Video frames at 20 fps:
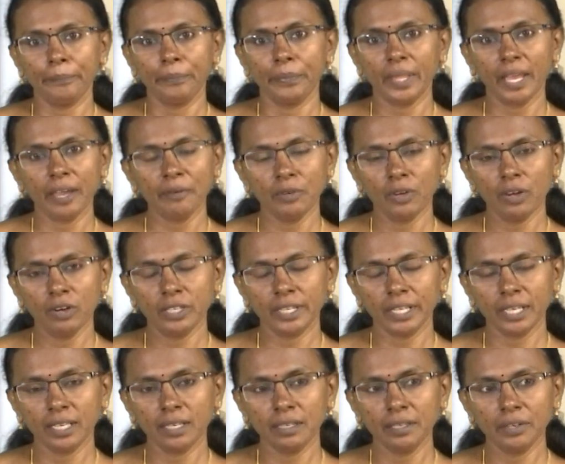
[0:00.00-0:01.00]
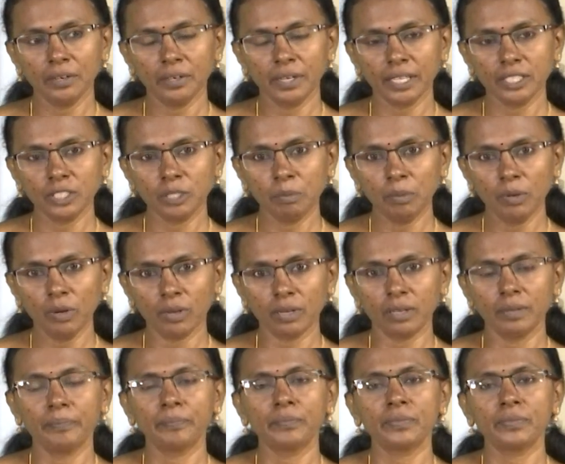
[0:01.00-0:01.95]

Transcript: Have you all taken your textbook?